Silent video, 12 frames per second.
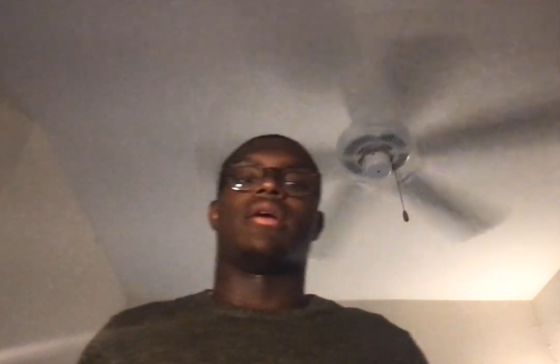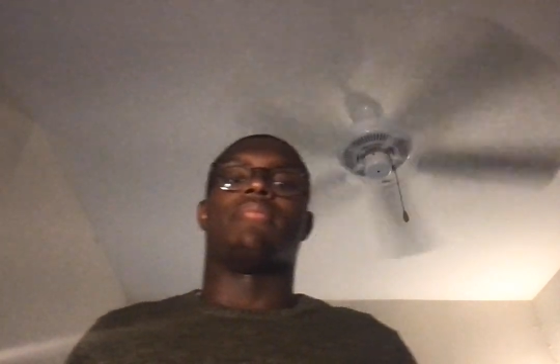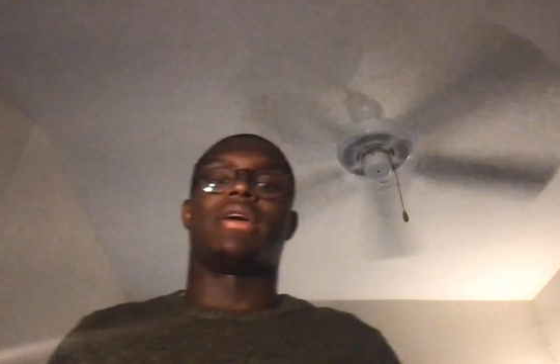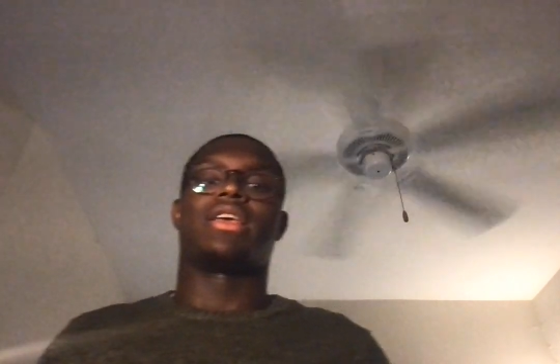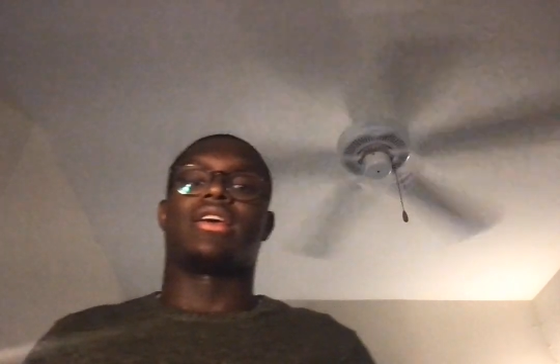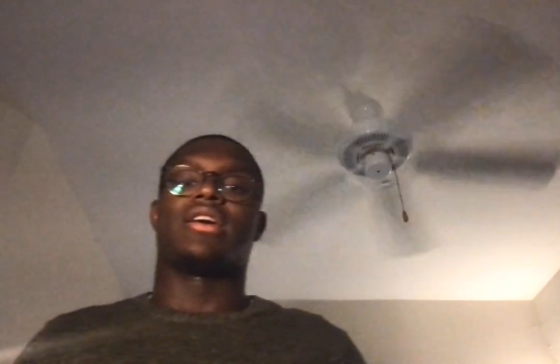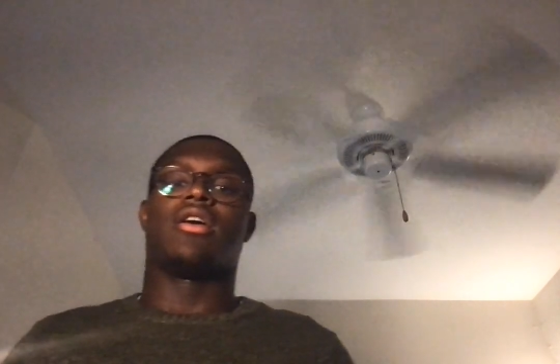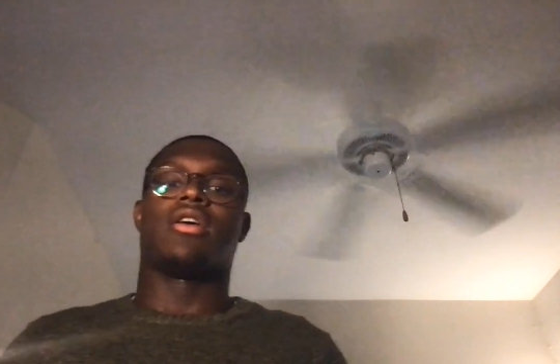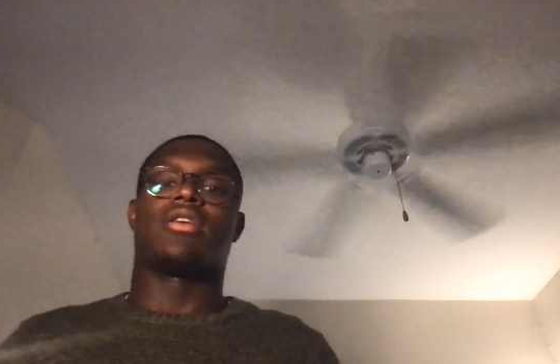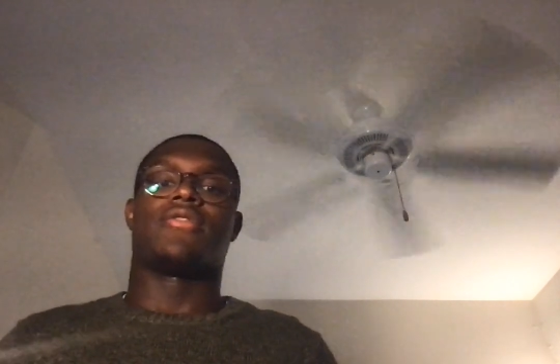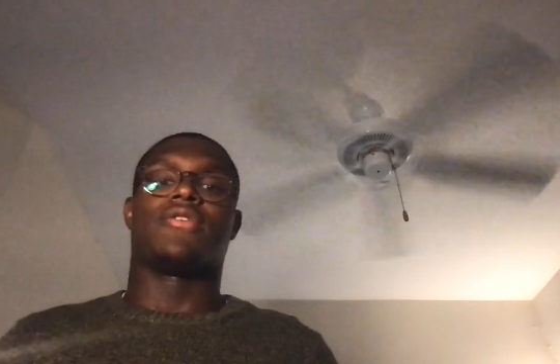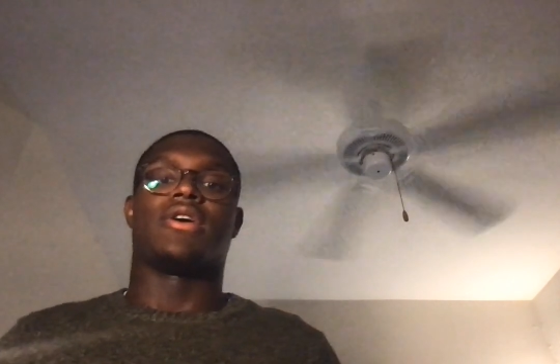making it
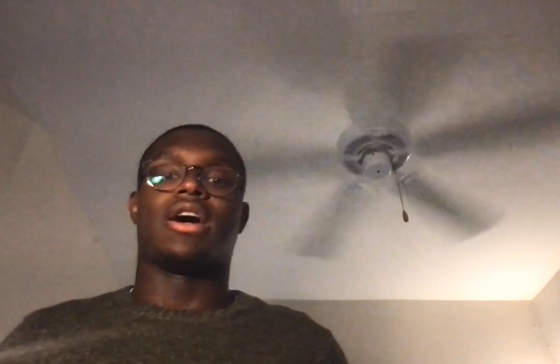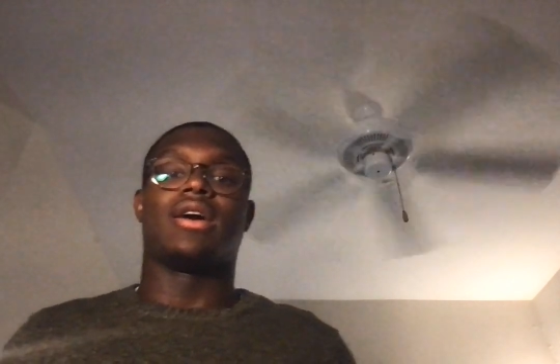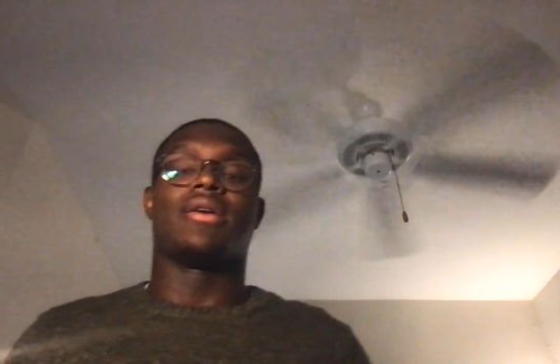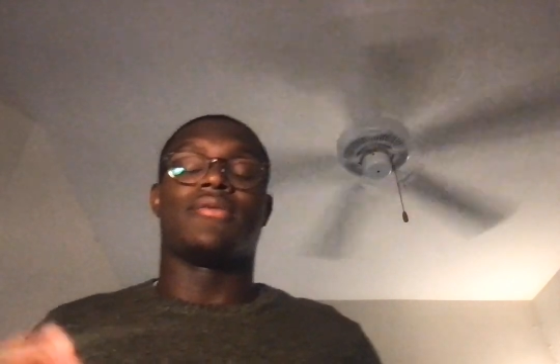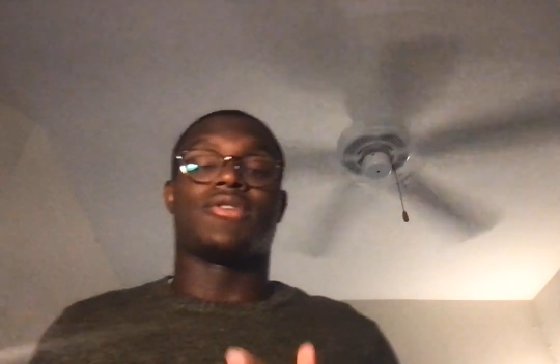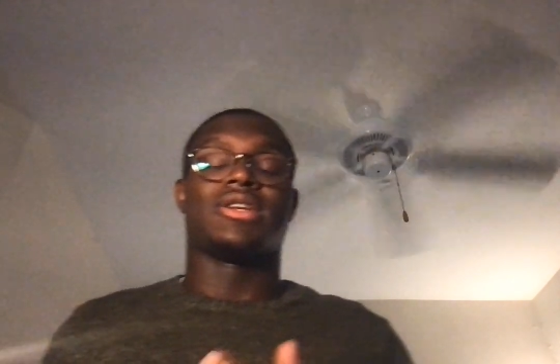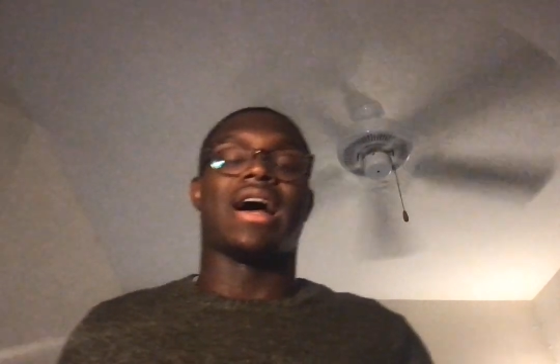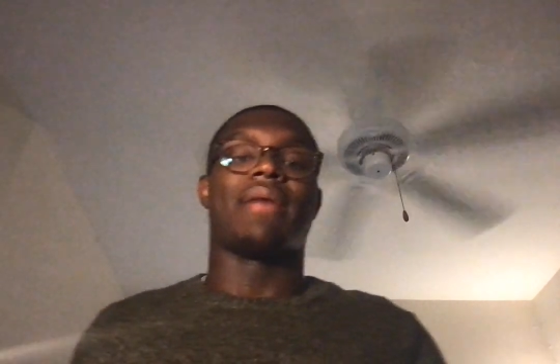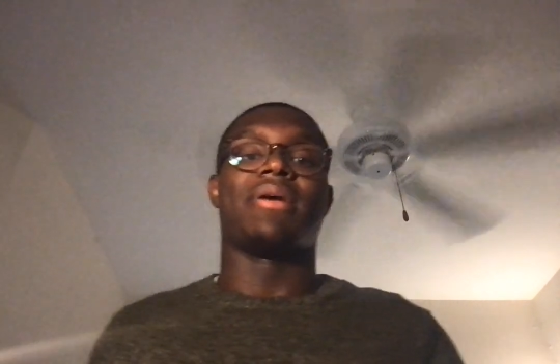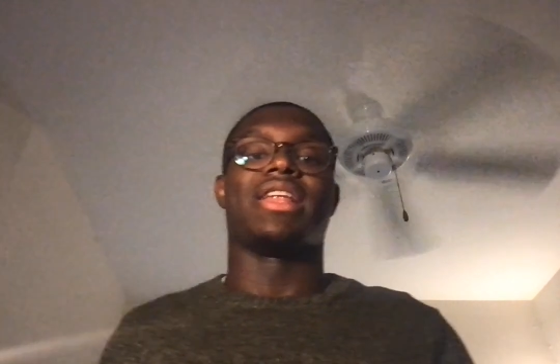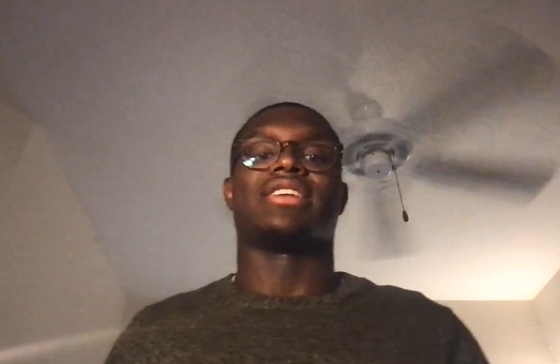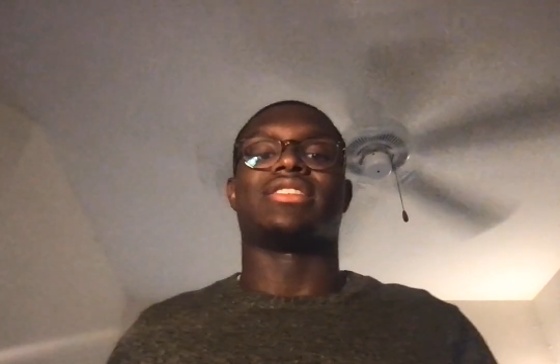harder for
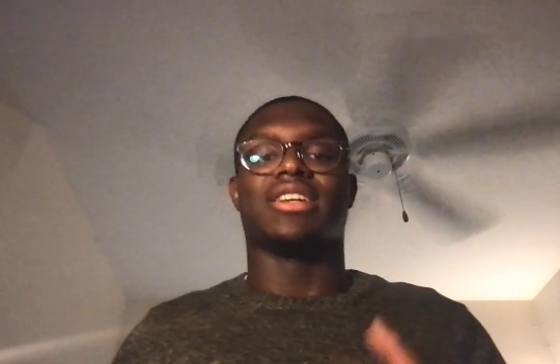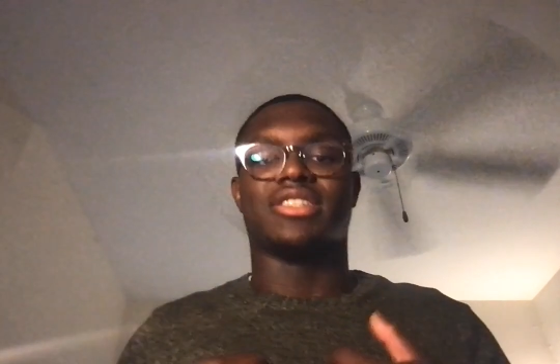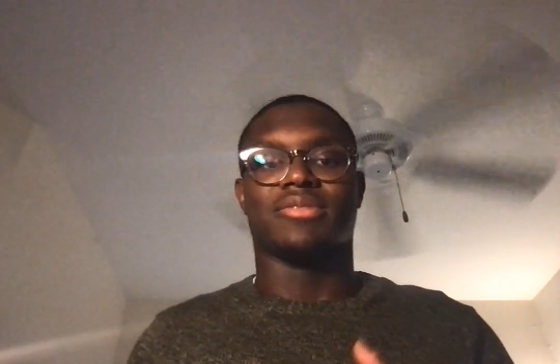diabetics such